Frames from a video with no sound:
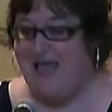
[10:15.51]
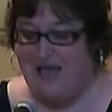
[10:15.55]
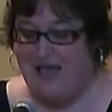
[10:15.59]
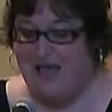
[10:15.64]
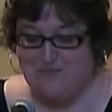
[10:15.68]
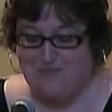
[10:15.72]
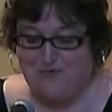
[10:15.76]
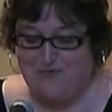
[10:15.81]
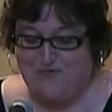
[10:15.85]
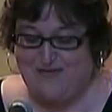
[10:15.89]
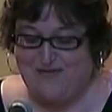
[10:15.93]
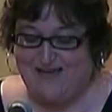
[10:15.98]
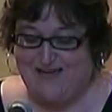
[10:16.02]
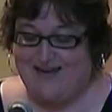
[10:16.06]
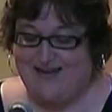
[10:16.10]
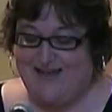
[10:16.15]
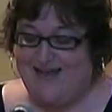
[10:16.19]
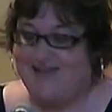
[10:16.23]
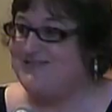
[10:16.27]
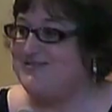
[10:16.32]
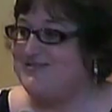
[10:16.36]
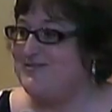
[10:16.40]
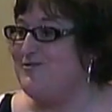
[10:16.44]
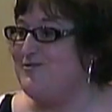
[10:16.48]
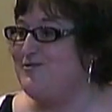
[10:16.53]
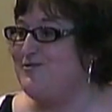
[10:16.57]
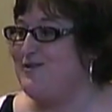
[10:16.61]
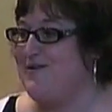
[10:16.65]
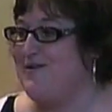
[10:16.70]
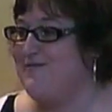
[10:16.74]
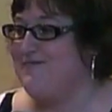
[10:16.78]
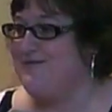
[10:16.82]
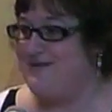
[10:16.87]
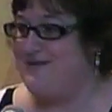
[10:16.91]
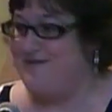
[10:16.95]
and moving in us. So
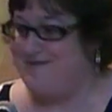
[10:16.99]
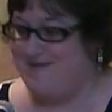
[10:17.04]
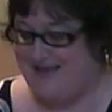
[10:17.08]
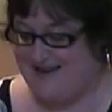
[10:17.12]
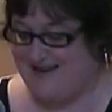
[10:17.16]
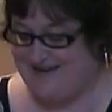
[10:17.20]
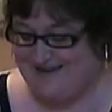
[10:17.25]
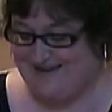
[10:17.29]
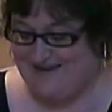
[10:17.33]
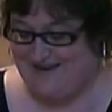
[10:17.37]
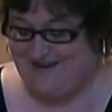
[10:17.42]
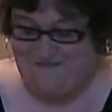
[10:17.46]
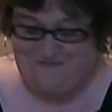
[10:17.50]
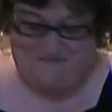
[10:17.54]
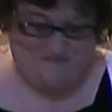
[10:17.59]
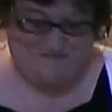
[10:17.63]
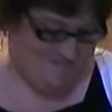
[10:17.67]
Sharon, would you like to go?